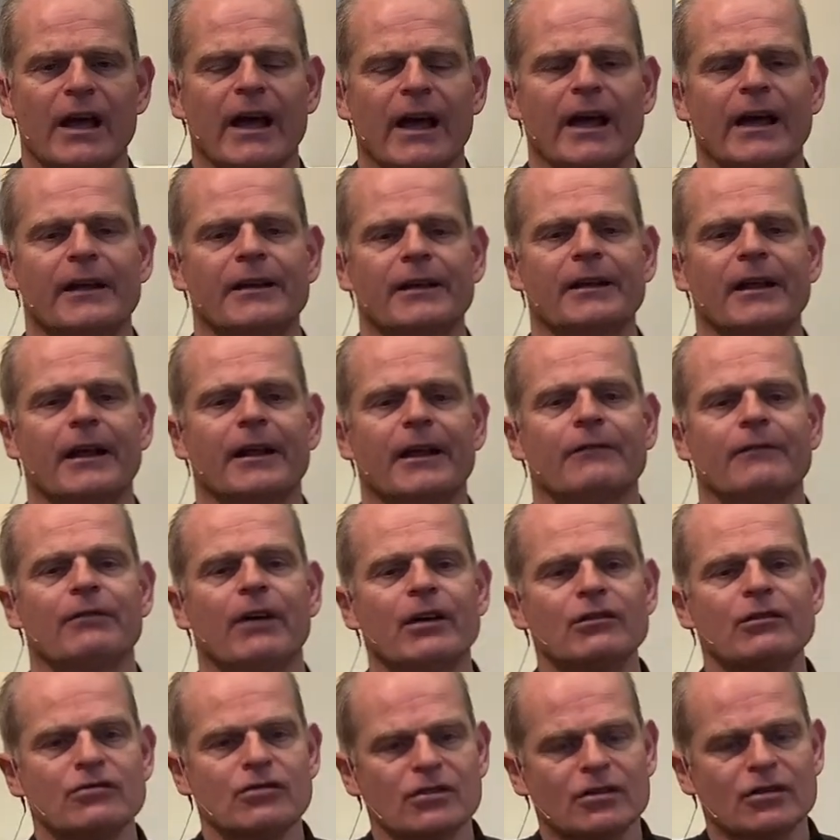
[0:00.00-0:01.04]
And I
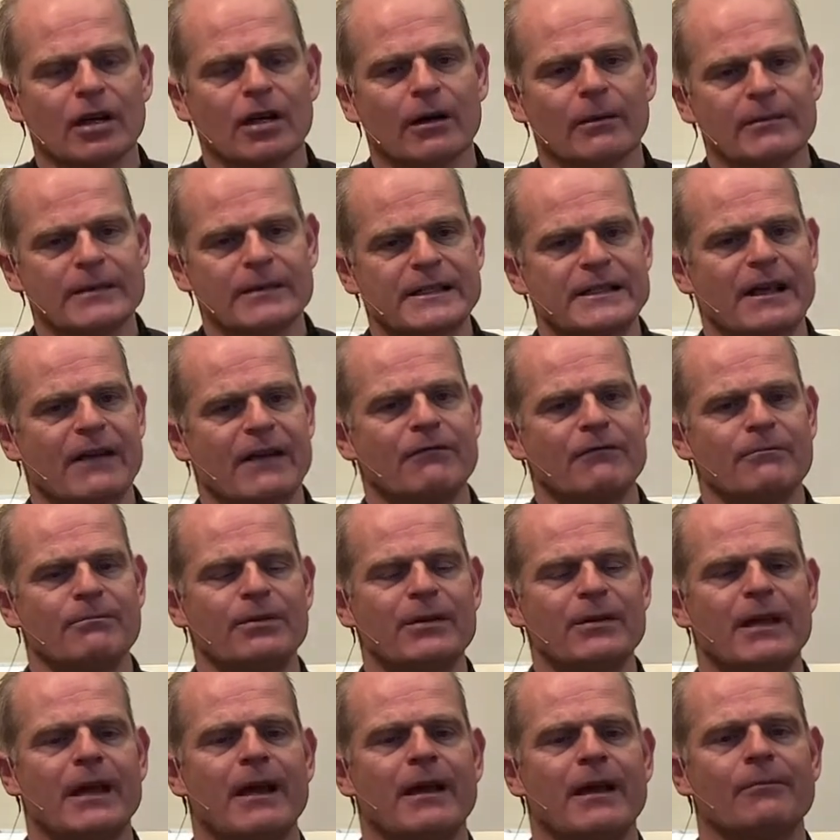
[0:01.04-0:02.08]
invite you to come at
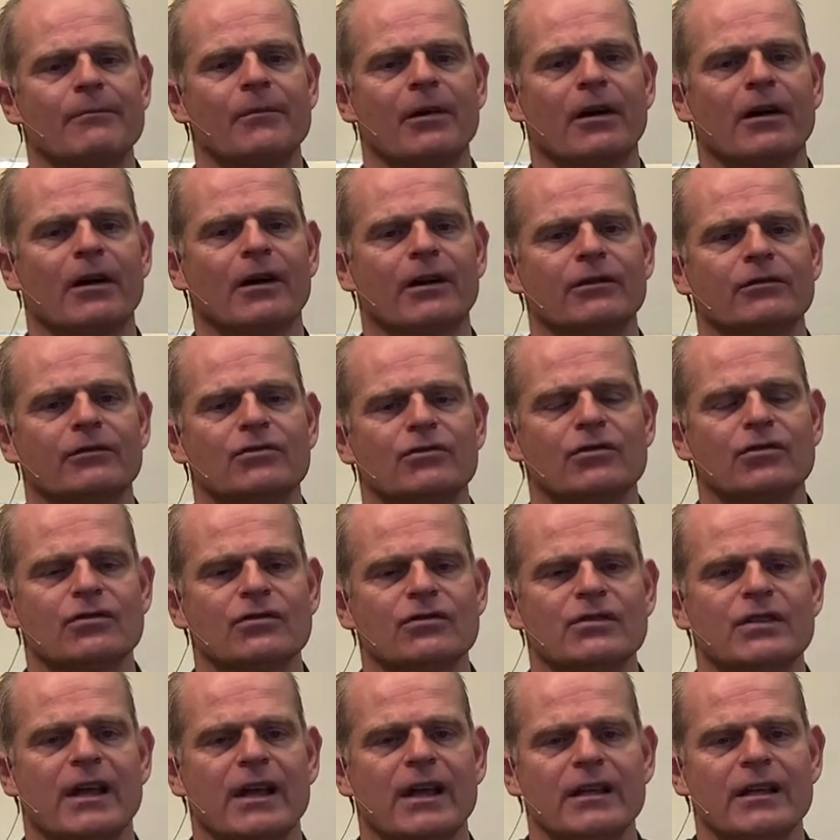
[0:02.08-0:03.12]
7 p.m. on
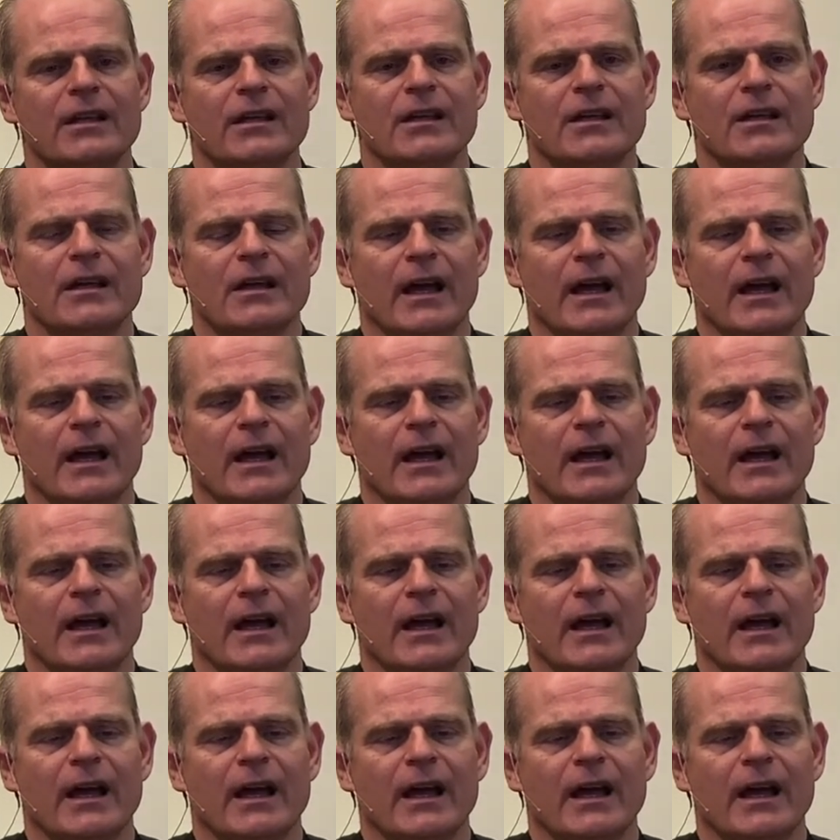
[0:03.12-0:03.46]
Tuesday.